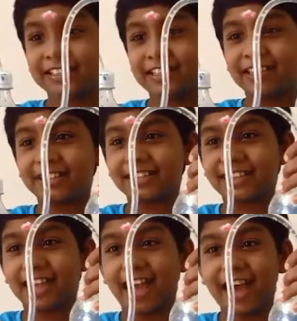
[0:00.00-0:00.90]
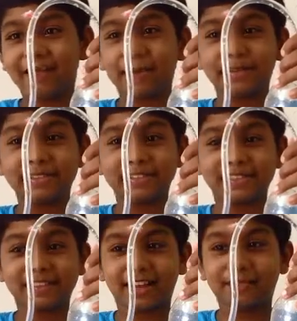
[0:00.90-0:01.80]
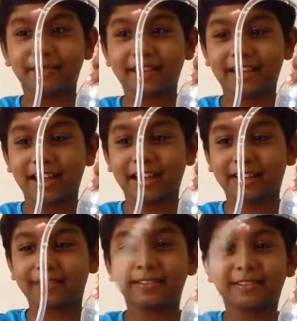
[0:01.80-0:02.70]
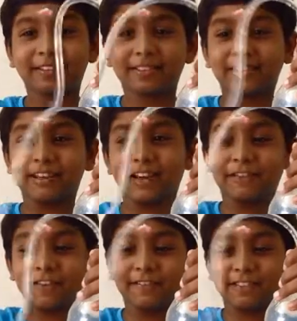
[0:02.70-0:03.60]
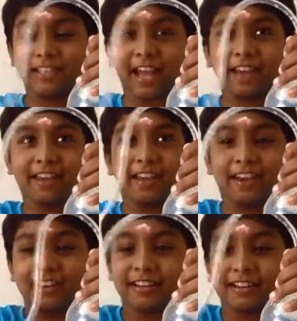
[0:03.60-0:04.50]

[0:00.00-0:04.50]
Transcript: this air bubbles is coming here. Now we will shake it.